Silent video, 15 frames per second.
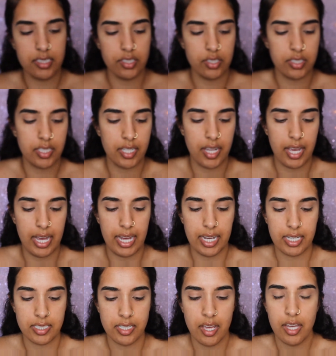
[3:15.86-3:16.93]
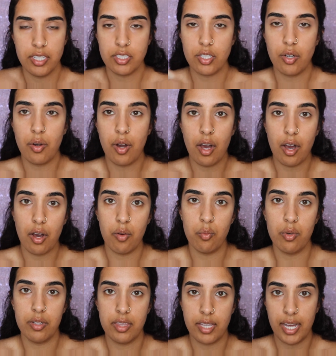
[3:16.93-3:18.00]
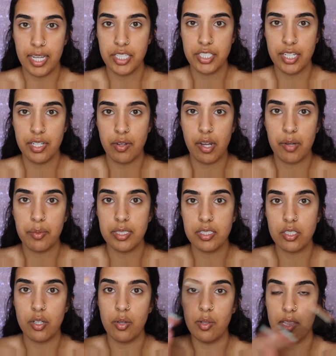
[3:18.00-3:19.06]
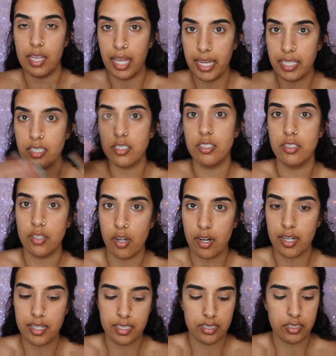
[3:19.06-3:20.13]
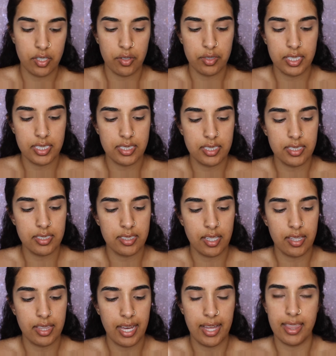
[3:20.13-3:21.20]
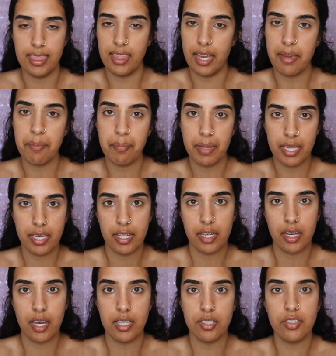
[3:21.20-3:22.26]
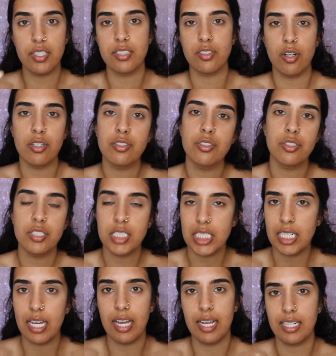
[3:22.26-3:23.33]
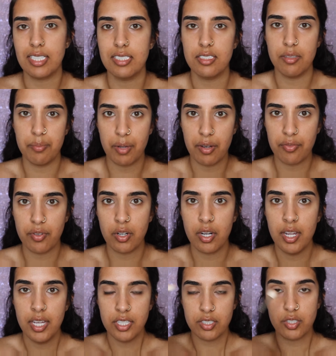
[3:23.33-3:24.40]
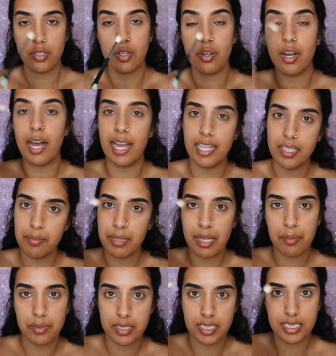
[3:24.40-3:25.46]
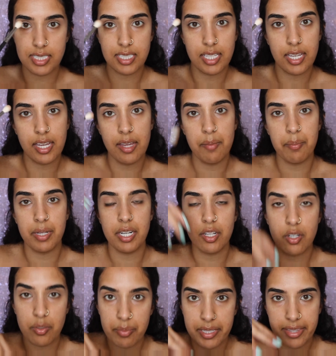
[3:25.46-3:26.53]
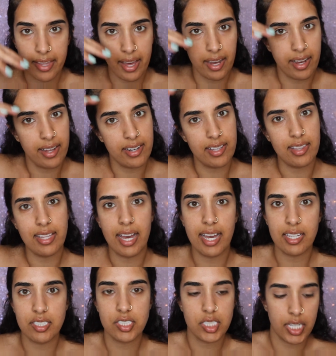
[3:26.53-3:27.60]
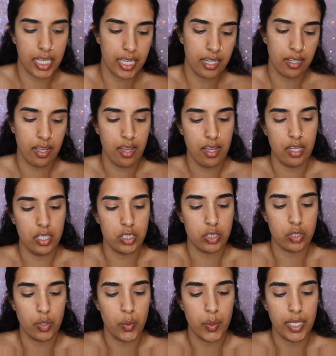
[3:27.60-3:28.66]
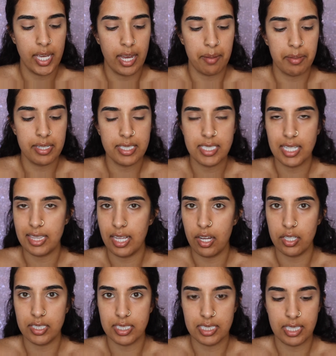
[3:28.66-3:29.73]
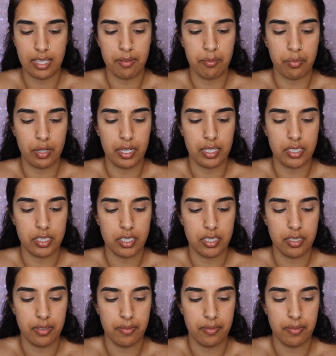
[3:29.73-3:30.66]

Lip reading: is just going to act, so with eyeshadow I always go light to dark, so this is that light pink color that's also just going to act as a buffer, so you'll kind of be able to see it, but it'll be that kind of last shade. So yeah, I'm going to take that on the same brush.